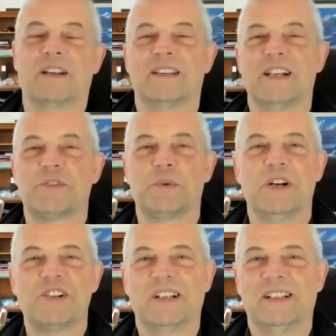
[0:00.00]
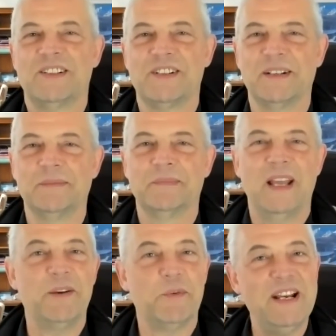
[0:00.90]
And thanks for watching and listening
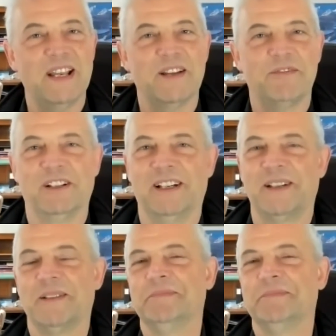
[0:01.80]
and reading if you like.